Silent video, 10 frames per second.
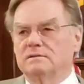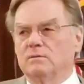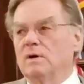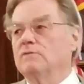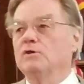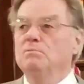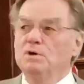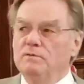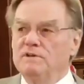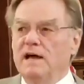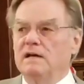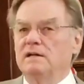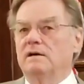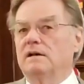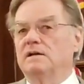What if we move down
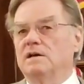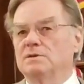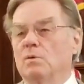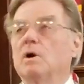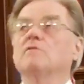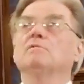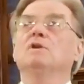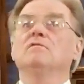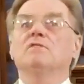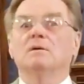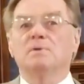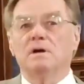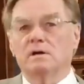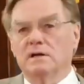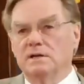there and it doesn't work? What if we move up
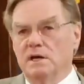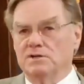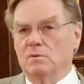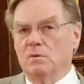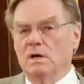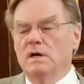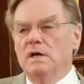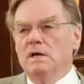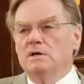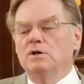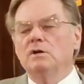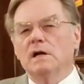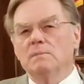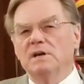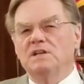here and it doesn't work? Do you know
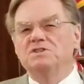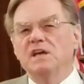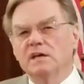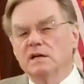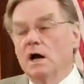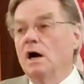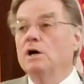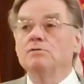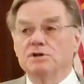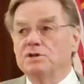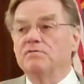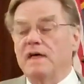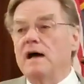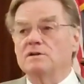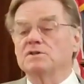how many ten, uh, hundreds of
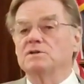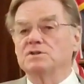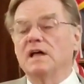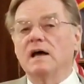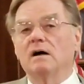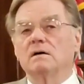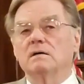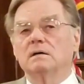thousands now